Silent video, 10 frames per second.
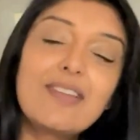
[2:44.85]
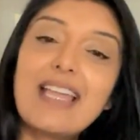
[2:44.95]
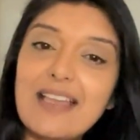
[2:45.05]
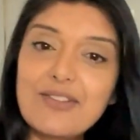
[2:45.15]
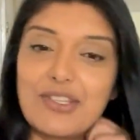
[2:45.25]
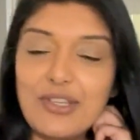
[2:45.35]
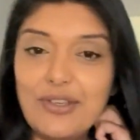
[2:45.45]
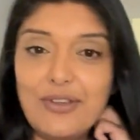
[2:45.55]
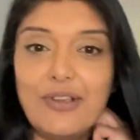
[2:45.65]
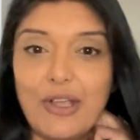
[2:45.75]
on how
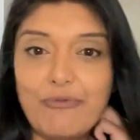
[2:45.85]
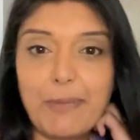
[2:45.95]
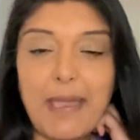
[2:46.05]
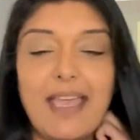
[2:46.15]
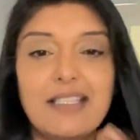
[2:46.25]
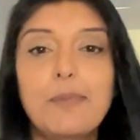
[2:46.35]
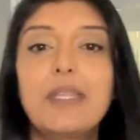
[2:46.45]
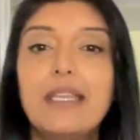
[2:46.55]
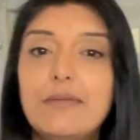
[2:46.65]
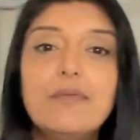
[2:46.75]
to repair
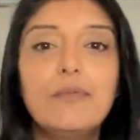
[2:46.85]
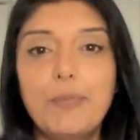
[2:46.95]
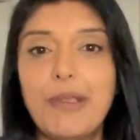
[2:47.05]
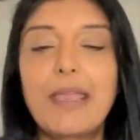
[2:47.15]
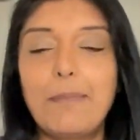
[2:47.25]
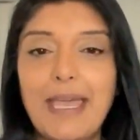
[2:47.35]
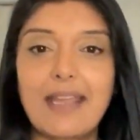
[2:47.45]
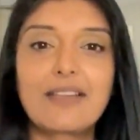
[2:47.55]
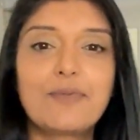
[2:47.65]
something and bring it back